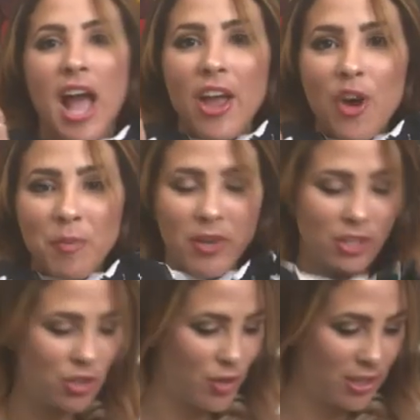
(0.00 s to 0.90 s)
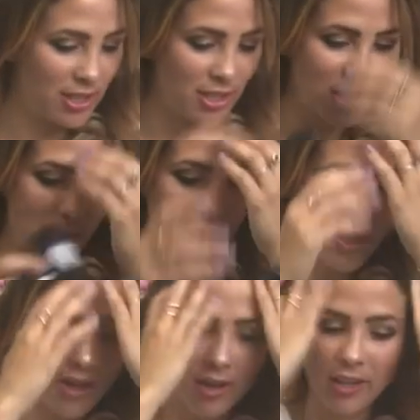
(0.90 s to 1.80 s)
I hope you enjoyed this sew
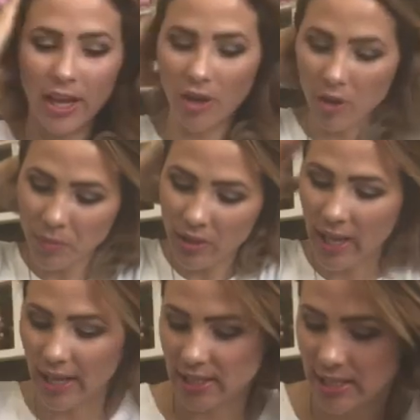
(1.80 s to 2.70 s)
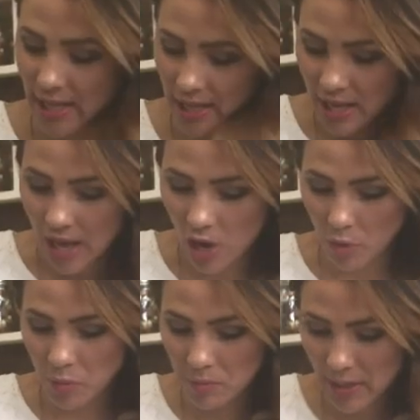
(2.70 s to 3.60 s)
along. I hope you liked it. I
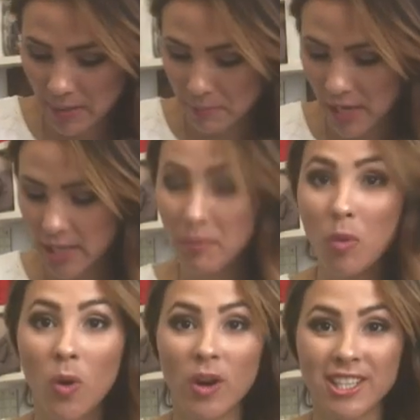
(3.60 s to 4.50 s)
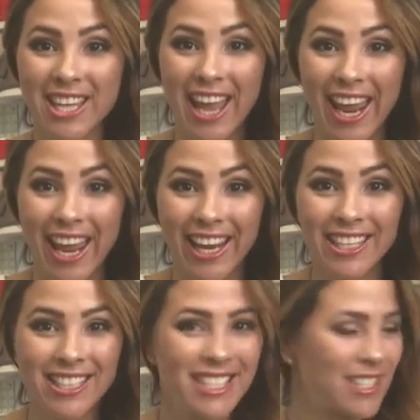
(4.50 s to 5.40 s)
hope you make many more
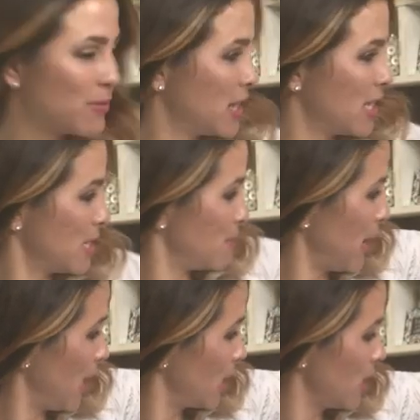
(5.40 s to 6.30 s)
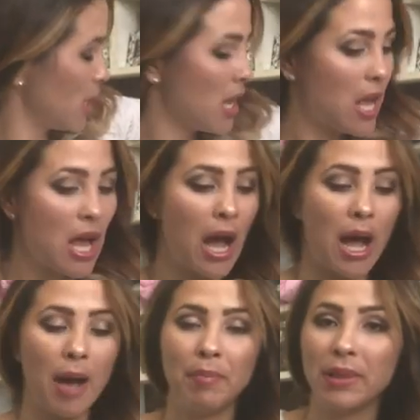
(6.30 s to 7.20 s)
tanks with this pattern.
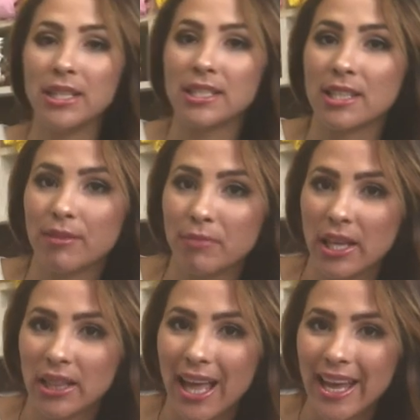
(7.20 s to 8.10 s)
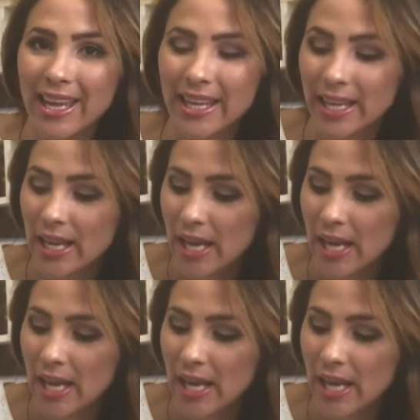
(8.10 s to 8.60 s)
Please give me a like,